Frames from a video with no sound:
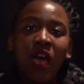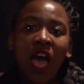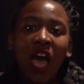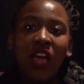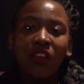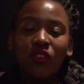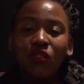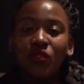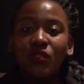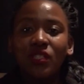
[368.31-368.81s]

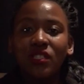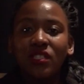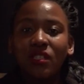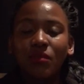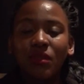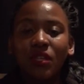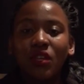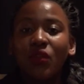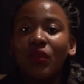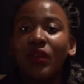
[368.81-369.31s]
and using
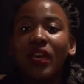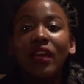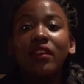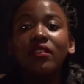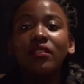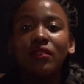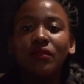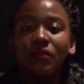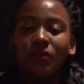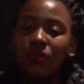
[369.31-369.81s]
something
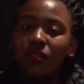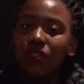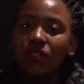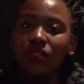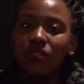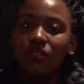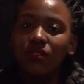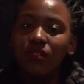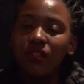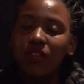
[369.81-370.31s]
creative, which
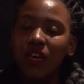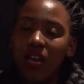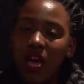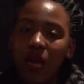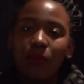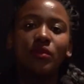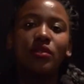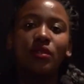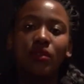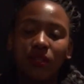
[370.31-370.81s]
is
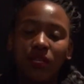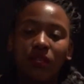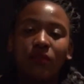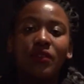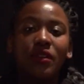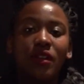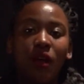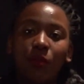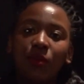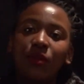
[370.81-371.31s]
absolutely
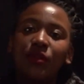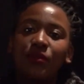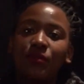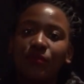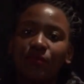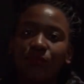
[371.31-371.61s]
phenomenal.